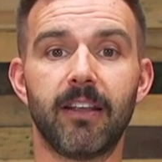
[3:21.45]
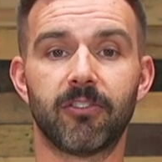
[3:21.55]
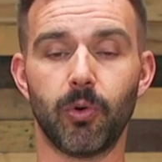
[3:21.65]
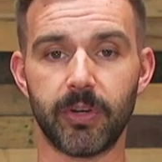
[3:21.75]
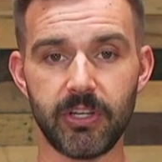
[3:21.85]

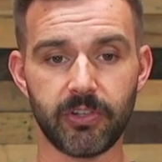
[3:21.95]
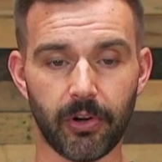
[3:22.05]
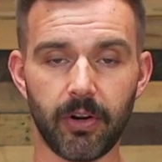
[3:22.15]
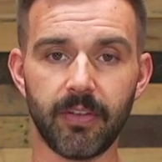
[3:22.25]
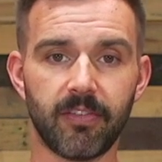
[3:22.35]
So when you
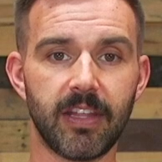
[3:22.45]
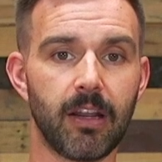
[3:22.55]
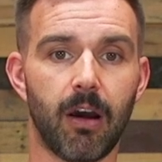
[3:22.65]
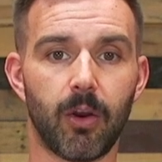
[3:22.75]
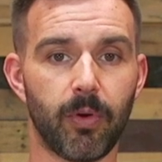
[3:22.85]
turn this thing
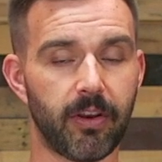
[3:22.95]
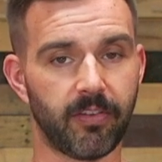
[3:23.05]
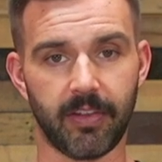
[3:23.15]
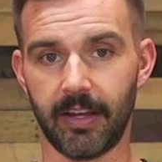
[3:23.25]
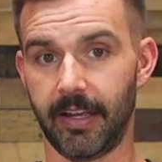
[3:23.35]
on, whether it's
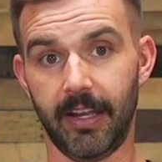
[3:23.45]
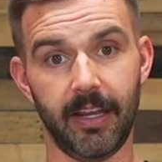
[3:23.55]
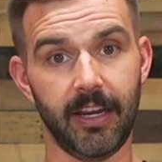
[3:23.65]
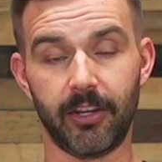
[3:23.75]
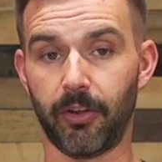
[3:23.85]
the
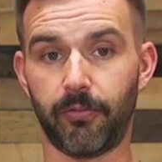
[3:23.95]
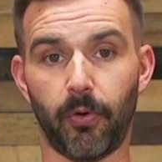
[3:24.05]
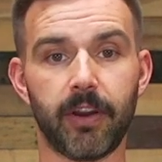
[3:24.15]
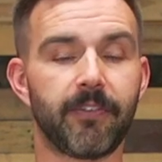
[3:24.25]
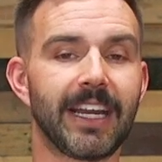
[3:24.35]
you know the four
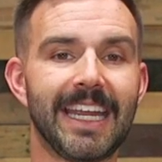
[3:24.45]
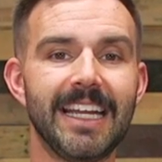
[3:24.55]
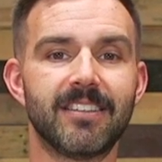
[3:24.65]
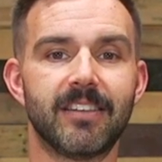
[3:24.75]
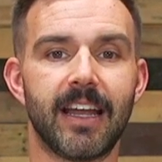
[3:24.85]
different
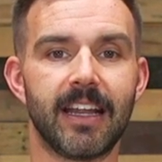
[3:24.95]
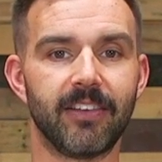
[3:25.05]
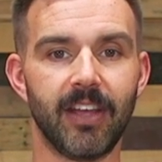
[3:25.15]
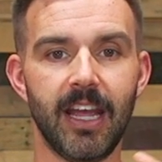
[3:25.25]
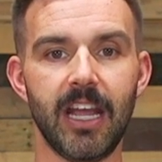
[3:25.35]
heat
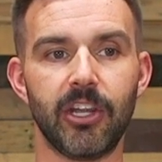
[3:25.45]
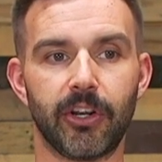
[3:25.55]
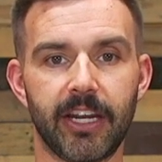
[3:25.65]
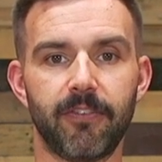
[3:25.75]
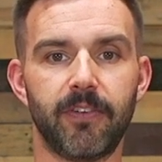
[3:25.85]
settings, you're
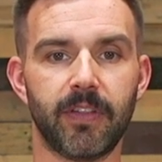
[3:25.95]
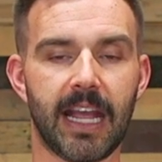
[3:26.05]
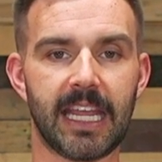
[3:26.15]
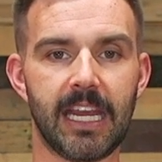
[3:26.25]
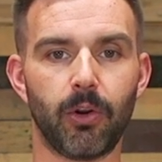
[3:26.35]
gonna feel that
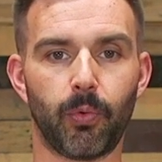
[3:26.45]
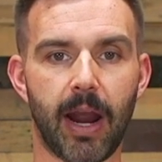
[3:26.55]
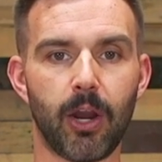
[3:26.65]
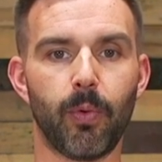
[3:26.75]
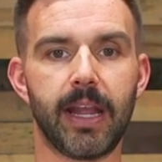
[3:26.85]
heat
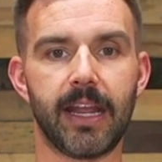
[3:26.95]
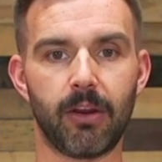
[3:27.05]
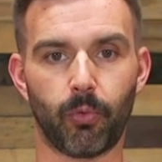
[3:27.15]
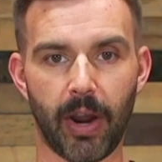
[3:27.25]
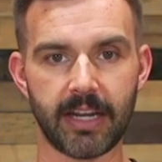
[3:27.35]
right away
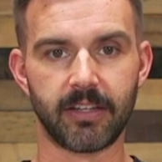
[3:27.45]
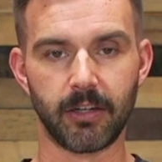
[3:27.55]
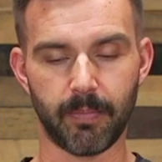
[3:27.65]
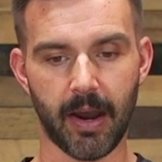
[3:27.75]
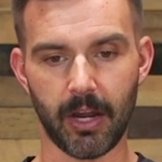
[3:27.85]
getting right to
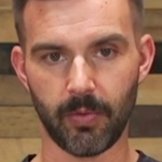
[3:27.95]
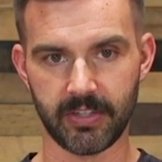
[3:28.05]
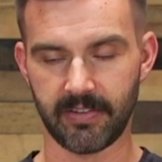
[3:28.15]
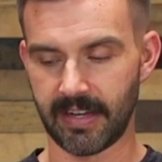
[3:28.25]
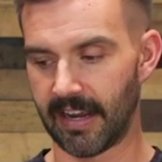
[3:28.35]
your body, which
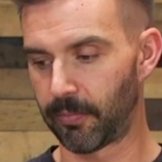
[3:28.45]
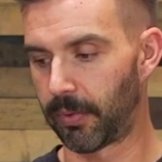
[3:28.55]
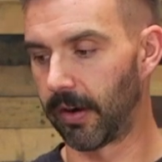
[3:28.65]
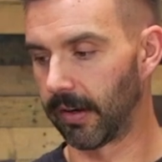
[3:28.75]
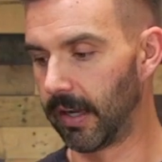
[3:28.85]
is a nice
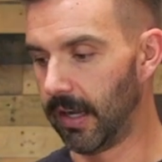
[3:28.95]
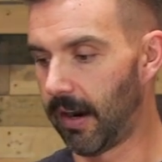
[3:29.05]
perk.